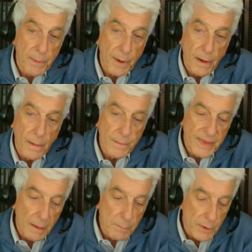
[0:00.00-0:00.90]
a
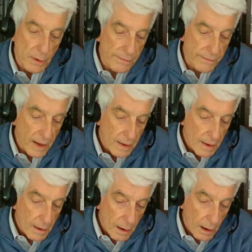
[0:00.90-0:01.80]
number
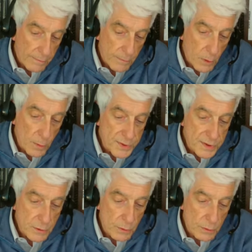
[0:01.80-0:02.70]
of groups
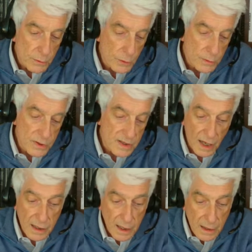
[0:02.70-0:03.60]
to
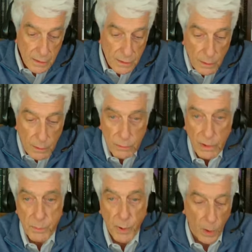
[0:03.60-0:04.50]
study the
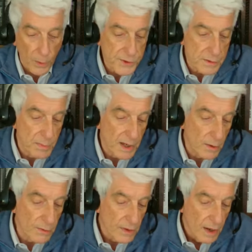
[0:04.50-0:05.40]
reports,
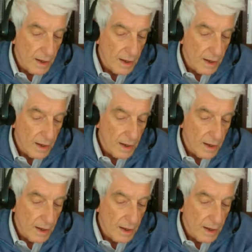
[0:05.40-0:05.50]
because